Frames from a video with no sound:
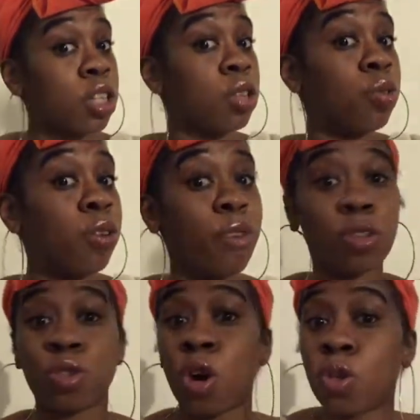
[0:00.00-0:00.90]
the
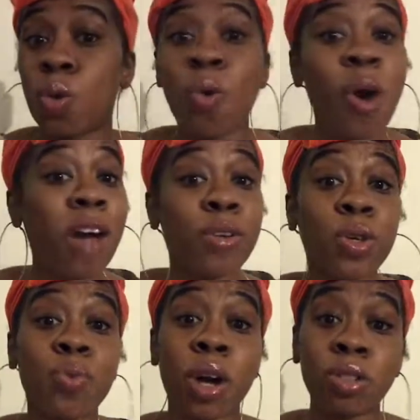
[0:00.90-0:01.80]
universe. Talk to whoever
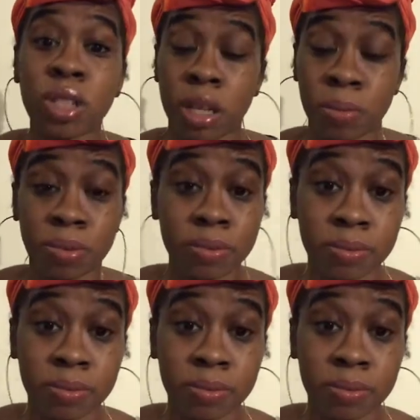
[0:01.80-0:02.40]
you worship.